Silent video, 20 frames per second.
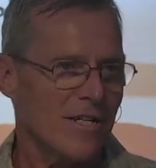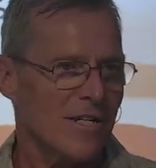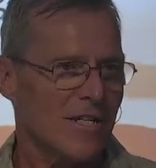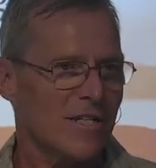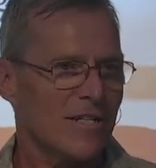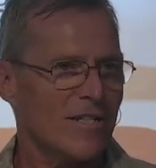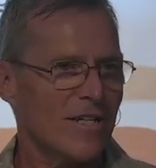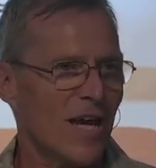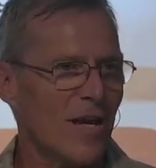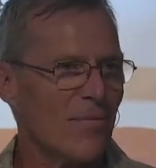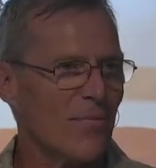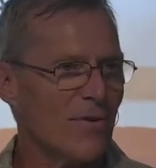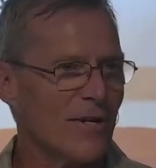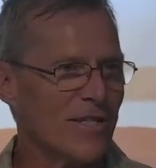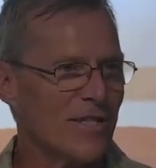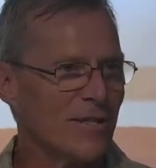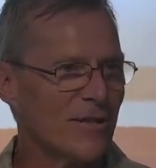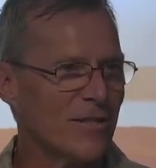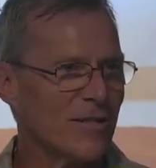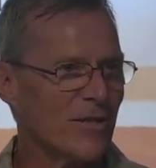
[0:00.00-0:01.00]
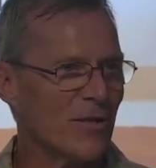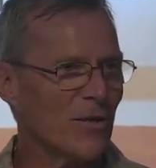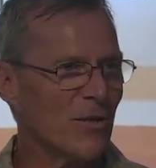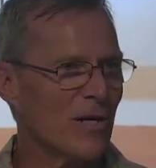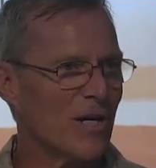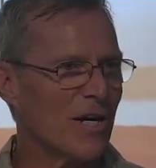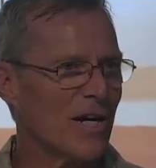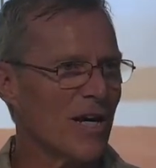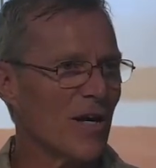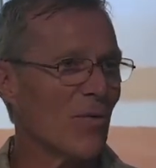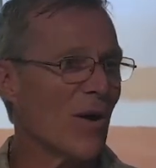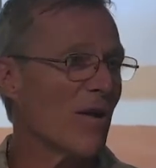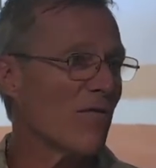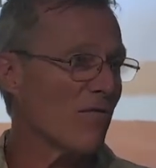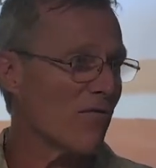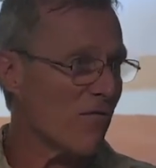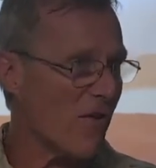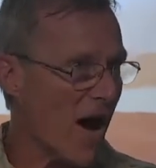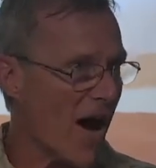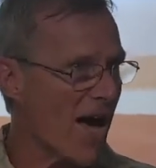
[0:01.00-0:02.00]
Cyprus, uh, it went
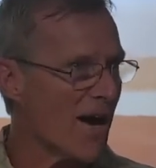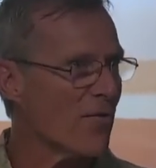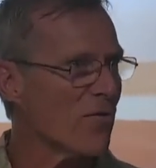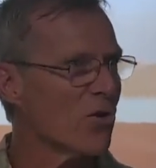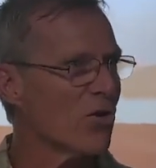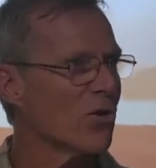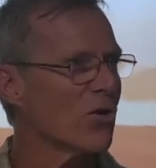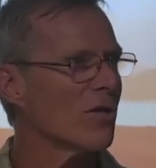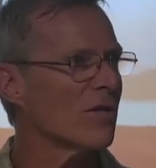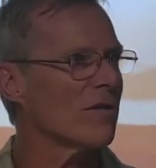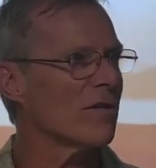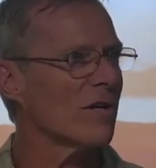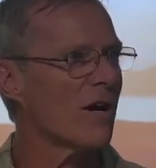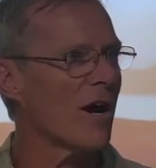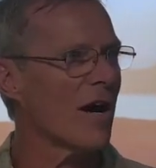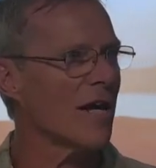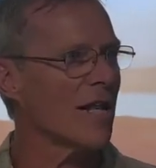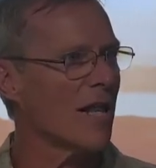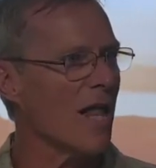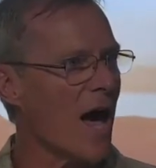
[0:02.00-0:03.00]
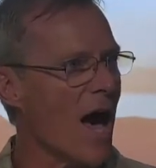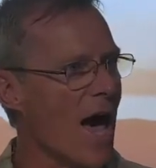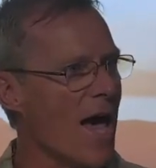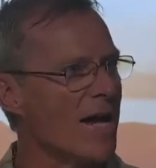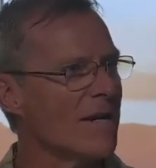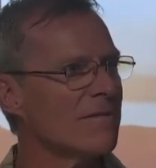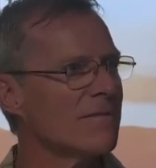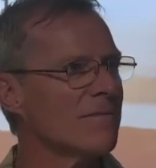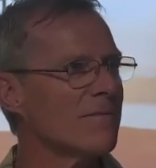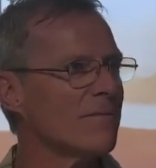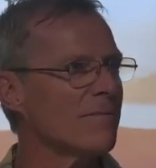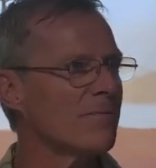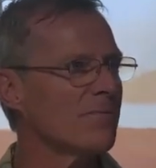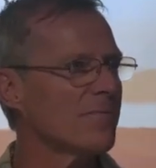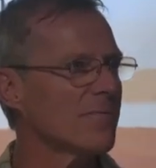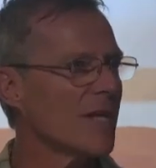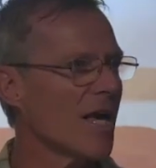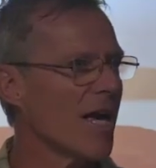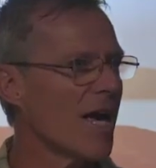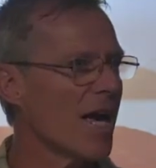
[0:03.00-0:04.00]
viral online,
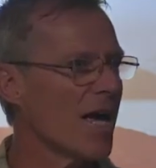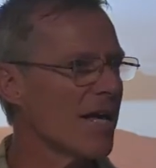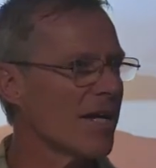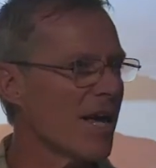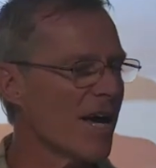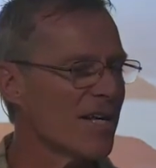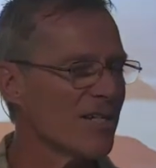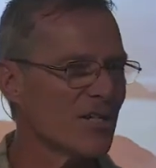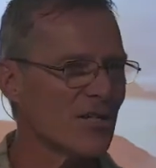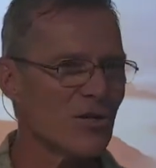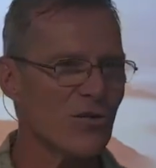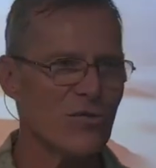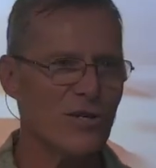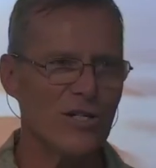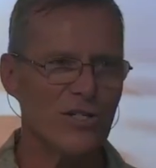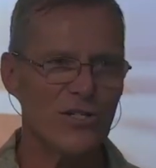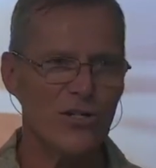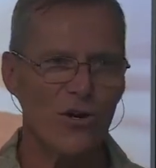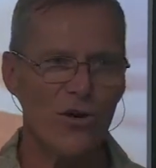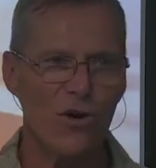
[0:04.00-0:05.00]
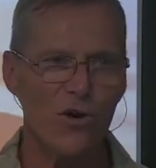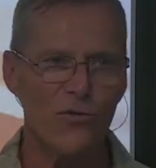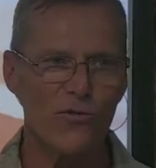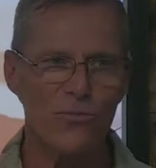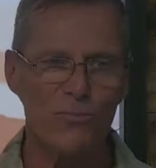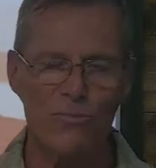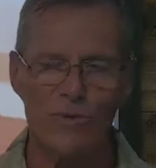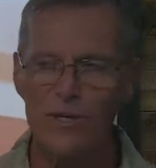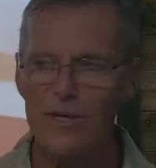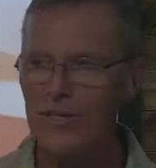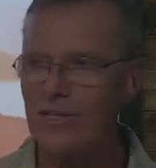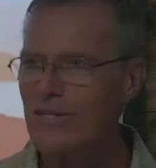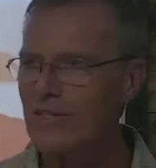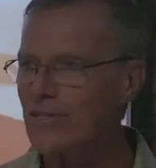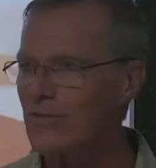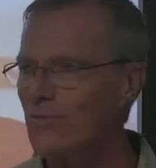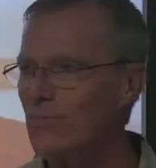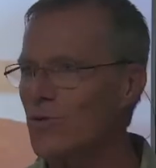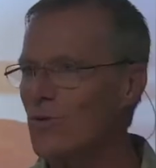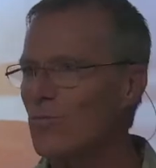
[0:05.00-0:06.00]
and as a result, millions
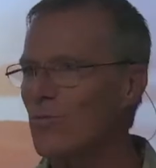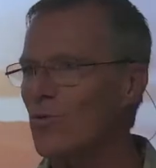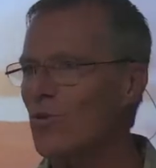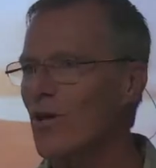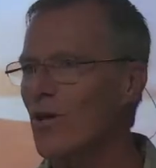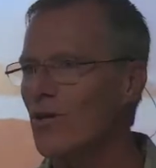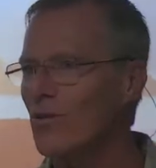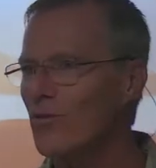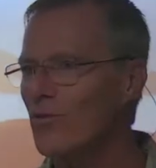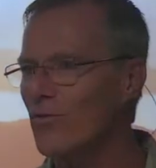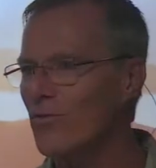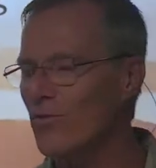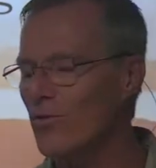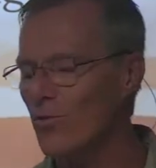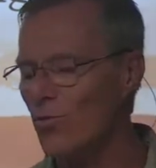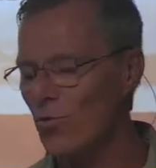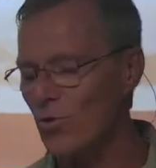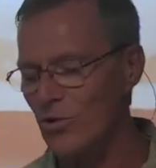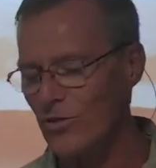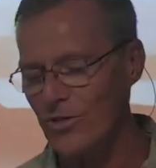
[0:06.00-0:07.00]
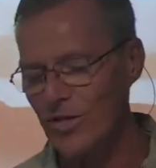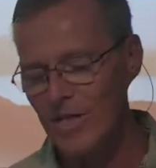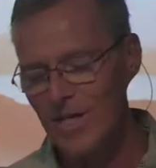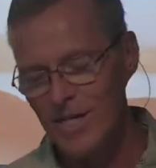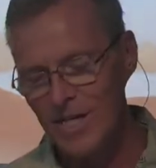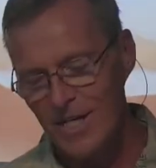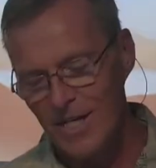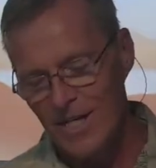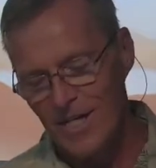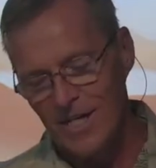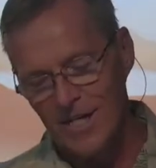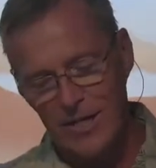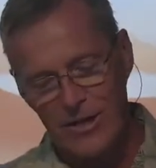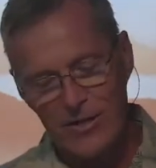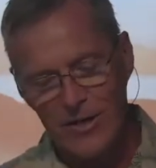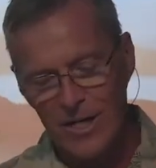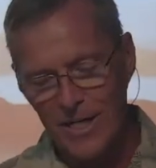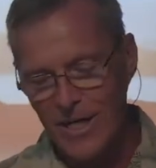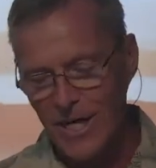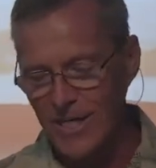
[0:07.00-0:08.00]
of people all over the world, you know,
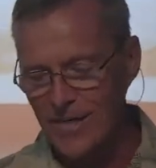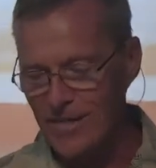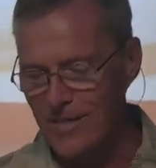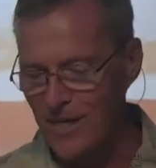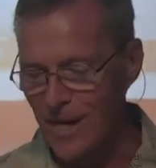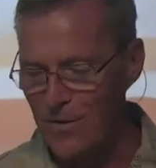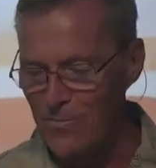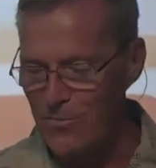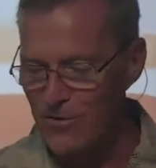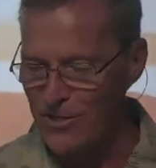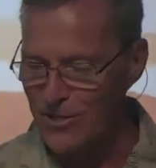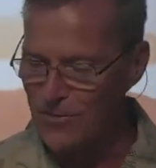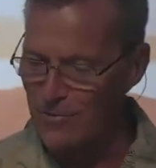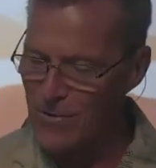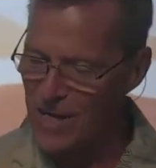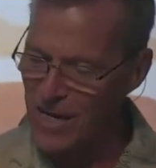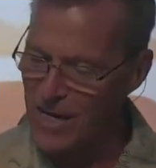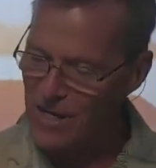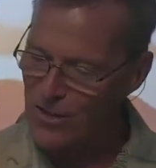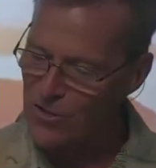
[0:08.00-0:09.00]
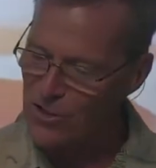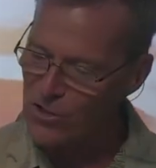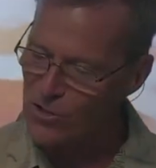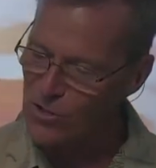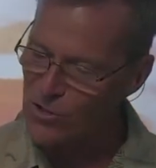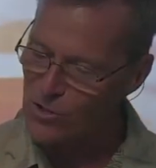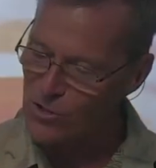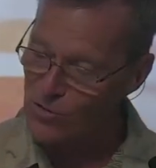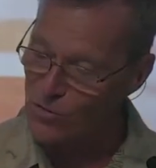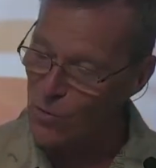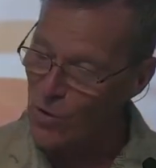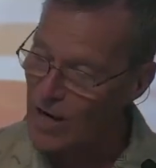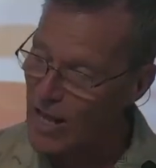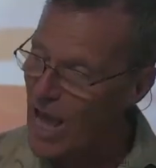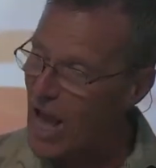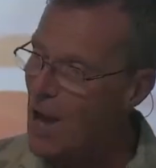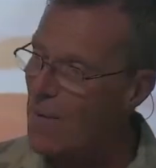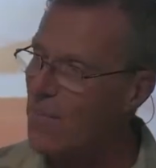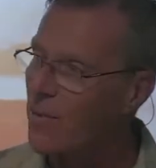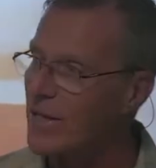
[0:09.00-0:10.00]
again, Cyprus made the news. What
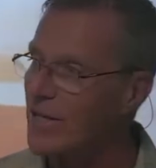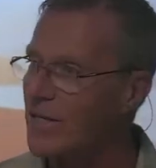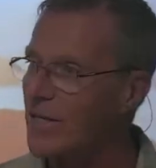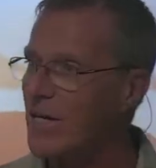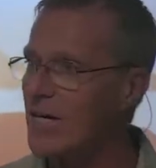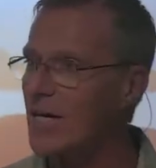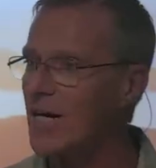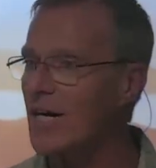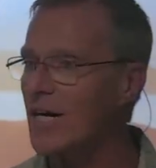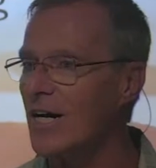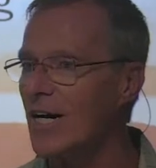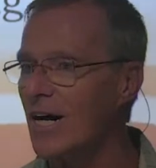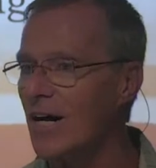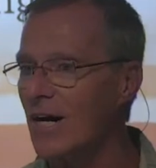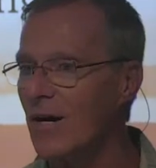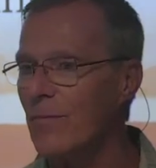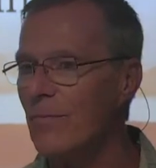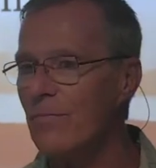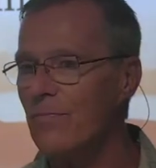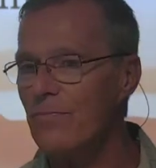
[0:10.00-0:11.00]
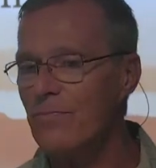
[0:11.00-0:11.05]
happened? Uh, uh um,